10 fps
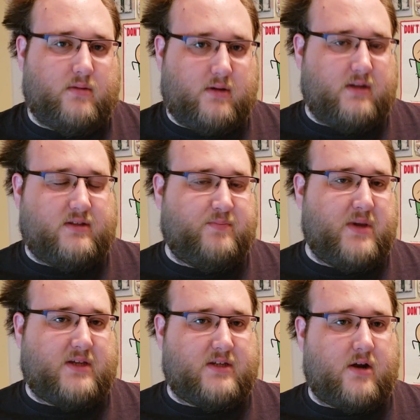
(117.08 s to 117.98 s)
it's
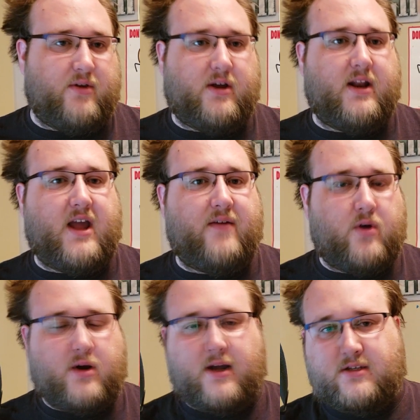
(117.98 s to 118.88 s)
Pixar. They're going to have
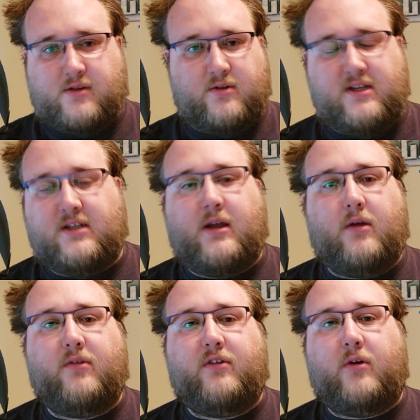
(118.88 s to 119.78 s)
all kinds of little
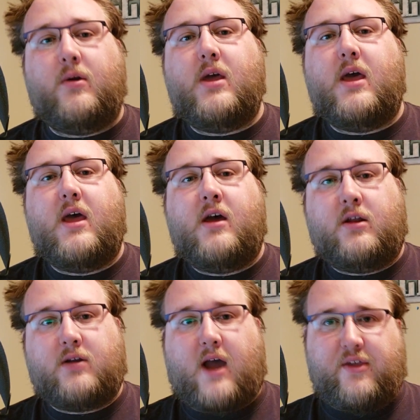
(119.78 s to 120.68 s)
details. So
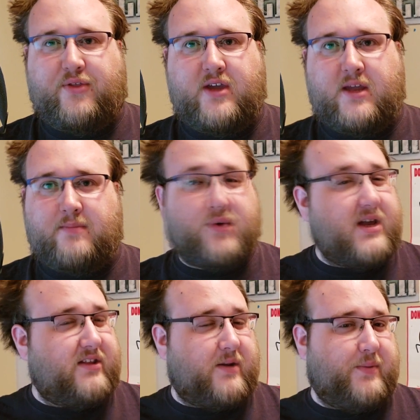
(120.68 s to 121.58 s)
I think it
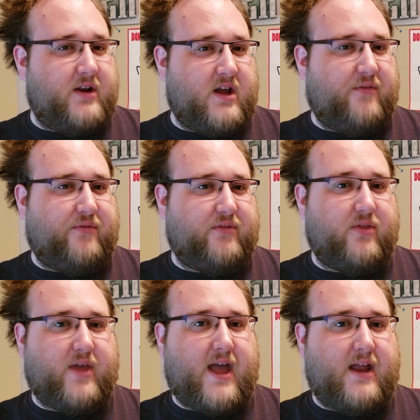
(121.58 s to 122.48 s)
breaks it up enough
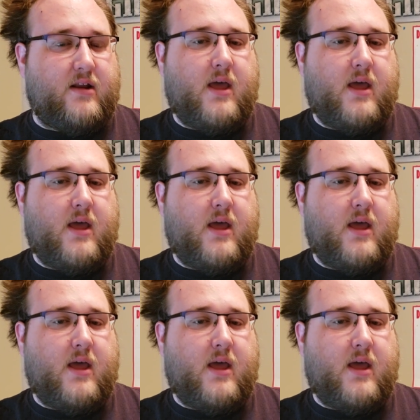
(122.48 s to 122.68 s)
that